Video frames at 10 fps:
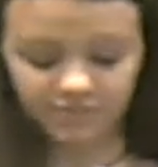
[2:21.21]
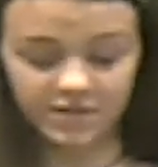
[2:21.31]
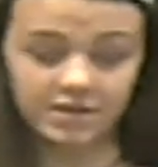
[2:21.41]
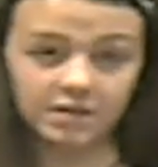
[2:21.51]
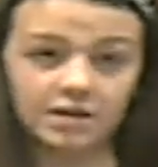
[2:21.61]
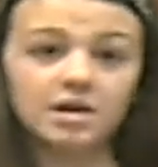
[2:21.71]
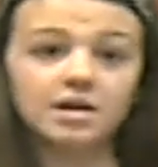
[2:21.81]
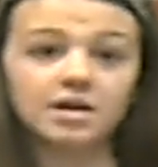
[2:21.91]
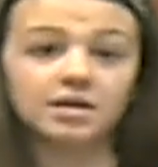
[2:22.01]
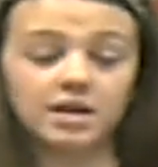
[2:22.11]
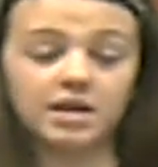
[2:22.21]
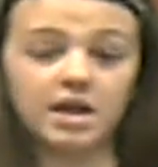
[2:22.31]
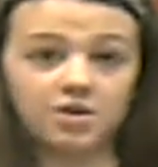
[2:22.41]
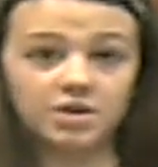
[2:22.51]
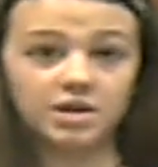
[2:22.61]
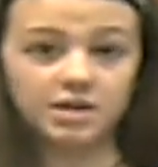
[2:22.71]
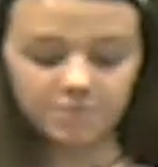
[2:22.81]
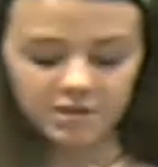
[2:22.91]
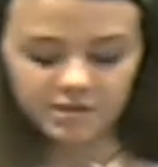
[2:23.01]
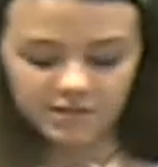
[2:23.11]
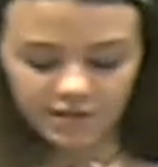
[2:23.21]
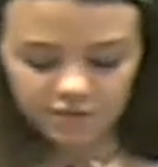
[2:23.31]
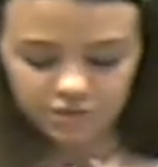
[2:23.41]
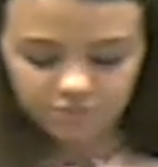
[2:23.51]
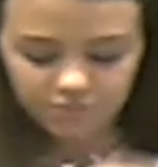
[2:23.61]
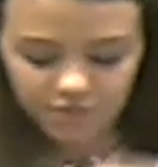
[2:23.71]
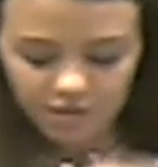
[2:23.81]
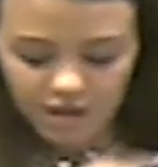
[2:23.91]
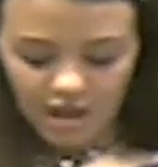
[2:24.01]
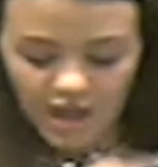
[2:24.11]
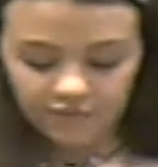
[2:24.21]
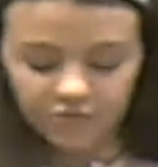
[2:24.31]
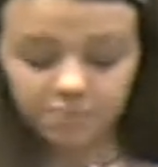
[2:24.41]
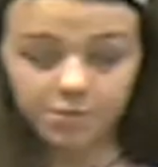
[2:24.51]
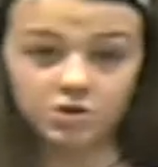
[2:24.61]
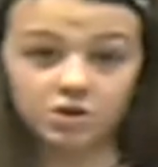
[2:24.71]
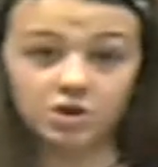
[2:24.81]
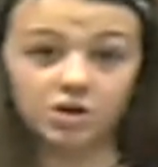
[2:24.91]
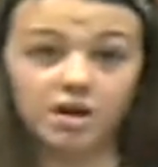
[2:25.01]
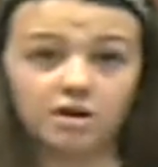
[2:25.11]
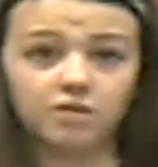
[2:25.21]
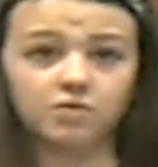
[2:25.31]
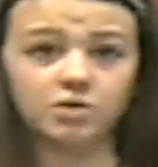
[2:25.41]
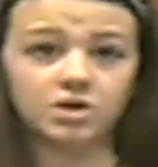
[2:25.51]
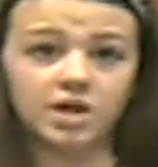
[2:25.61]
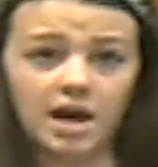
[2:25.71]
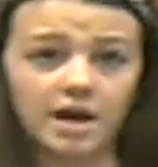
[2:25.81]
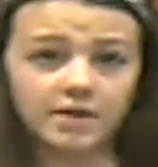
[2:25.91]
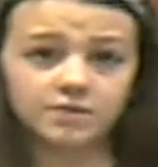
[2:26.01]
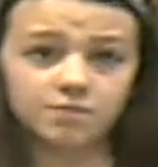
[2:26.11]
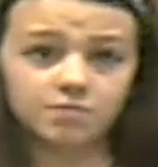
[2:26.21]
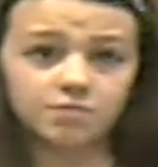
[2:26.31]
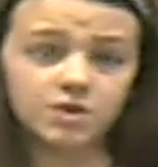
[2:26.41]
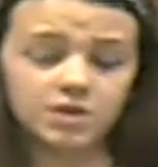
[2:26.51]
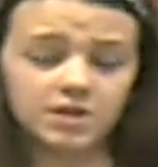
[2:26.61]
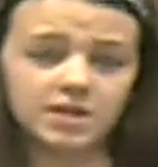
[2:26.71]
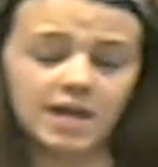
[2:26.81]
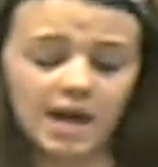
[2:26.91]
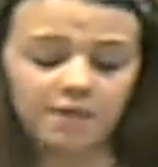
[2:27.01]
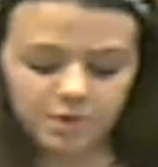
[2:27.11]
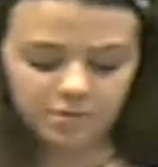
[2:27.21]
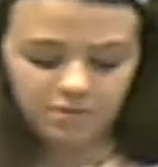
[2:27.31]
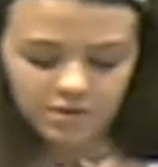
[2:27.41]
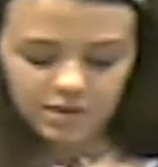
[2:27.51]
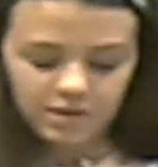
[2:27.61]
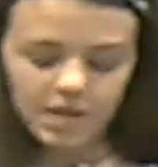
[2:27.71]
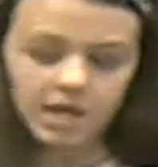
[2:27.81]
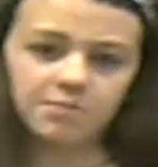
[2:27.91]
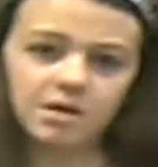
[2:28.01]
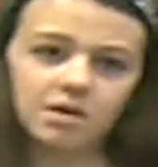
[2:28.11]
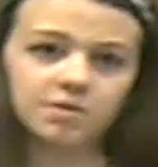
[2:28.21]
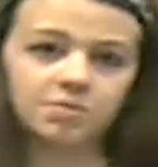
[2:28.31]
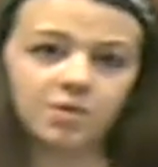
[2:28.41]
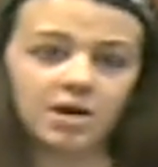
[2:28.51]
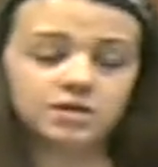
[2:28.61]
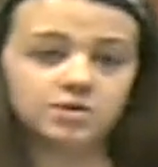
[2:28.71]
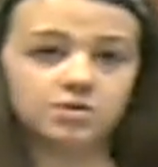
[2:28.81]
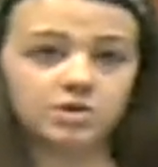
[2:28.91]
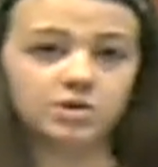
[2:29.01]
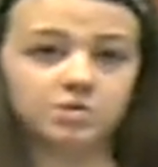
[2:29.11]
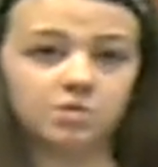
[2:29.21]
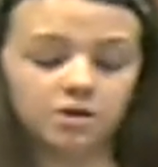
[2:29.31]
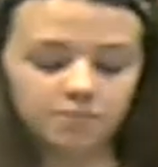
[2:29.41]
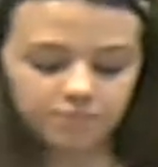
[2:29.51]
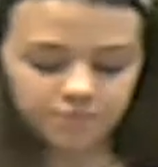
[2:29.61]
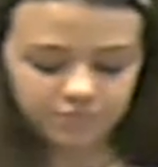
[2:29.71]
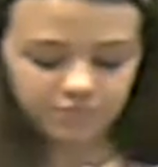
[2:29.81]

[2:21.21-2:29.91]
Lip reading: physically, like carrying them and such. And if the person they're caring for dies, which does happen, they can become depressed or distraught.